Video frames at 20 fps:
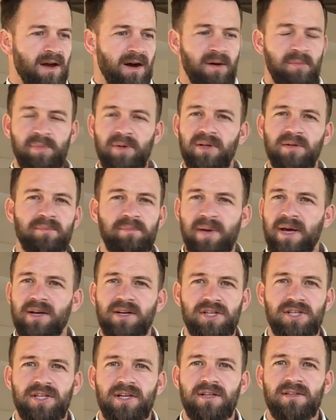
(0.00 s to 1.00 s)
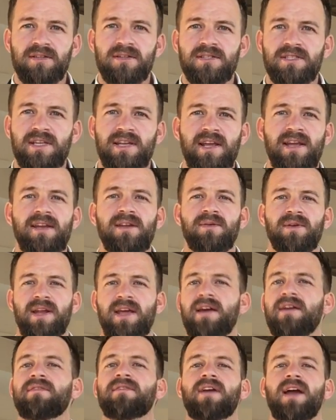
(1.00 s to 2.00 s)
I'll build better shelters than anyone
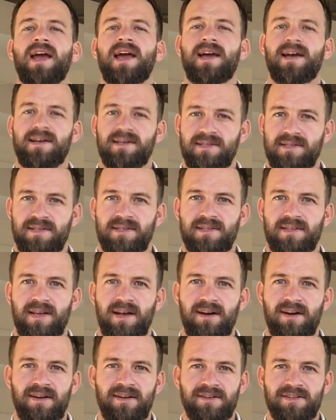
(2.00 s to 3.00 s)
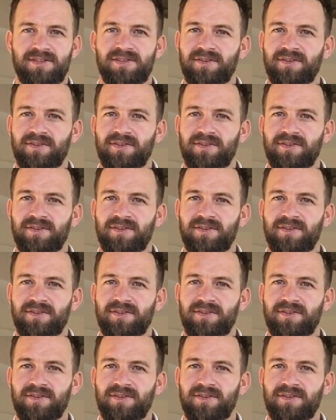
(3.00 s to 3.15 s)
ever has on